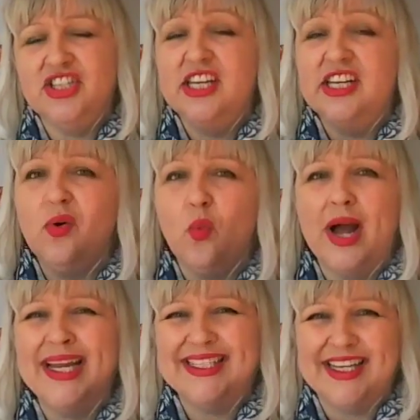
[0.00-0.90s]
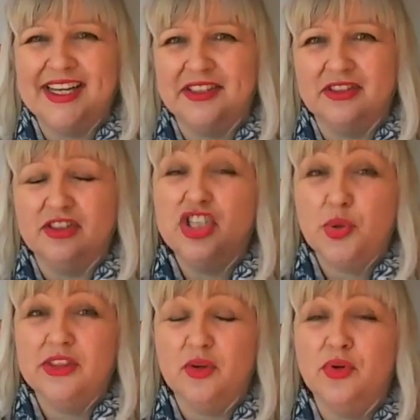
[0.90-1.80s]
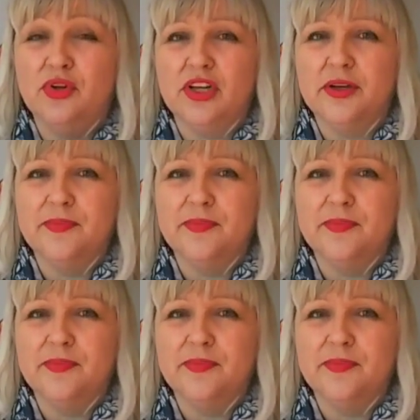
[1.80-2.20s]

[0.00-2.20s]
you're getting weighed down doing the work,